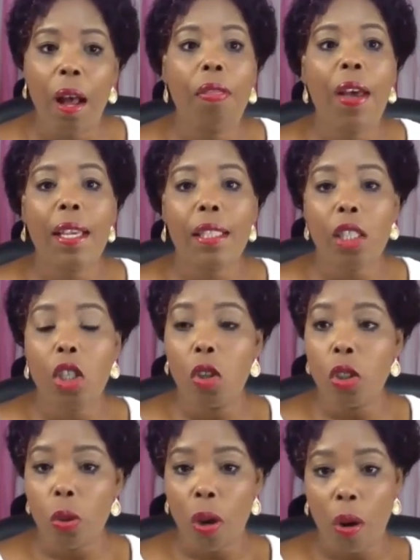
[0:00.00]
and that's
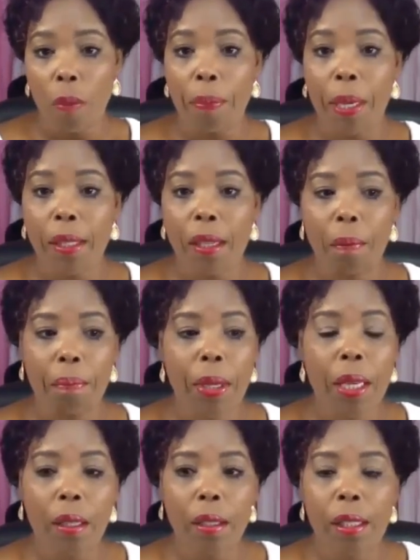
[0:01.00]
good to help pay some
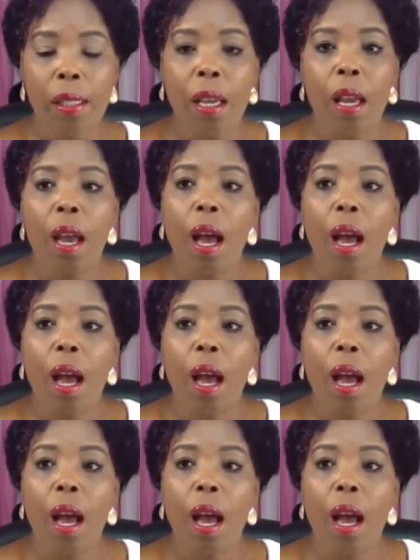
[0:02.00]
bills.